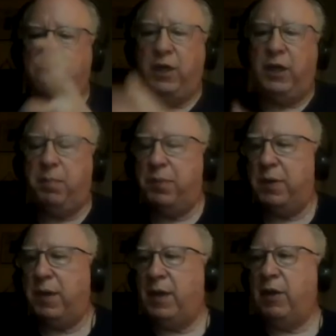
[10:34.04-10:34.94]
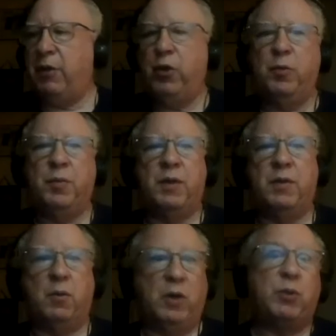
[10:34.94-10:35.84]
deep and
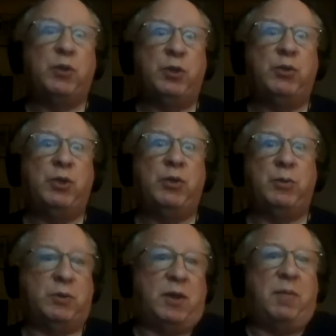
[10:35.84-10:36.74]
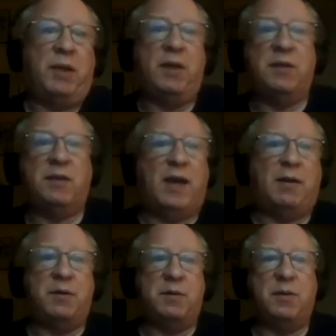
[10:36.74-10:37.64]
human. Which would you choose? I mean, it's
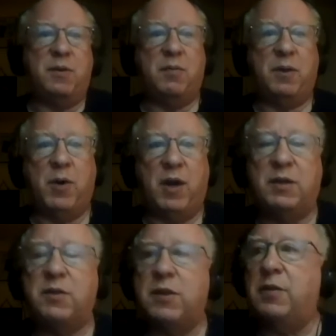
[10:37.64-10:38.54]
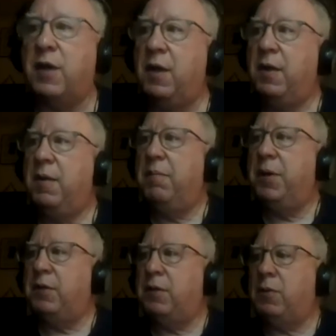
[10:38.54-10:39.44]
not going to be rocket science.
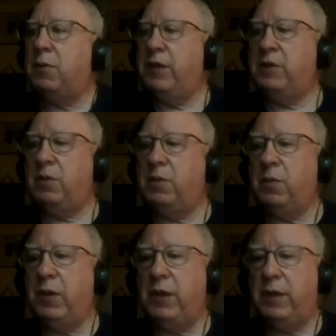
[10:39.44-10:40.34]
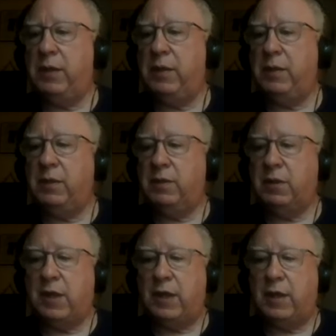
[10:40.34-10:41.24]
But the reason we
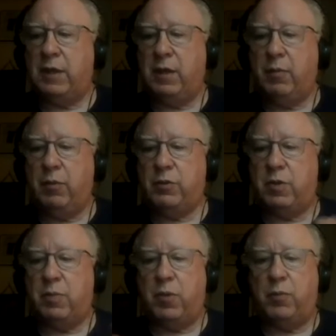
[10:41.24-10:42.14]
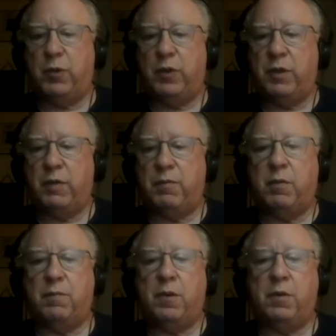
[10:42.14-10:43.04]
decided it was an appropriate thing
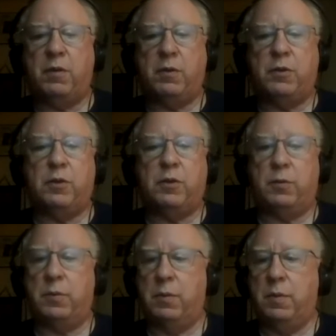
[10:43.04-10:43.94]
for a fund to do